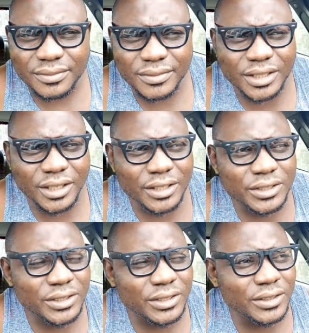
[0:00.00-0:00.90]

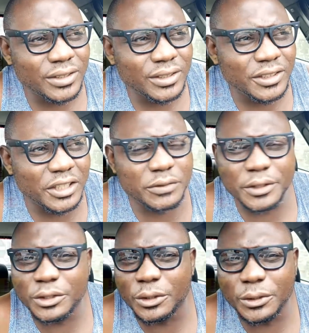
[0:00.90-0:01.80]
Because this
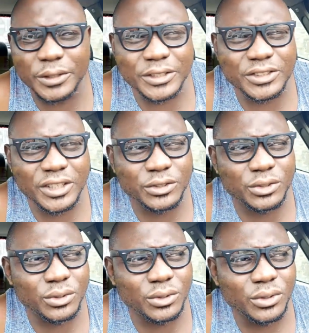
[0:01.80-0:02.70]
video is
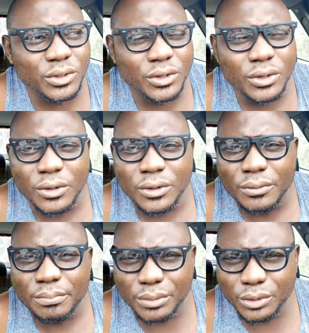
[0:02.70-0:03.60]
just to
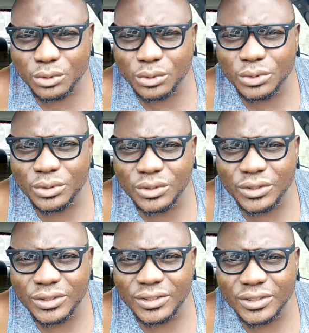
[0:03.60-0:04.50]
put you
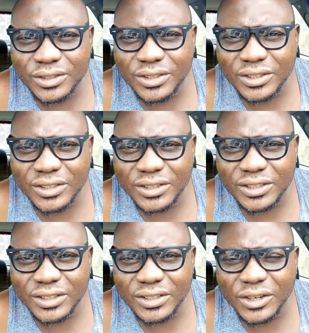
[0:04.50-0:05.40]

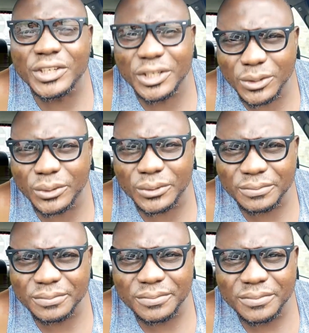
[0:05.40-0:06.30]
on the know
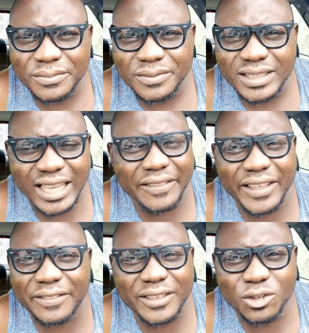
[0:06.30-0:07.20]
that
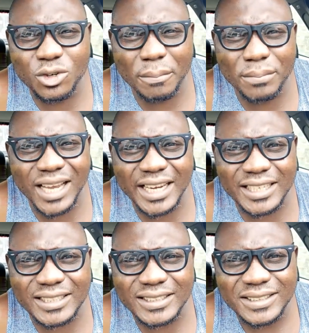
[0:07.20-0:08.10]
that thing you are
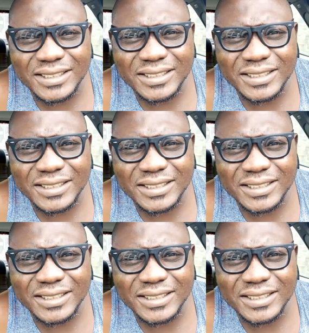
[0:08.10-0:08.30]
planning,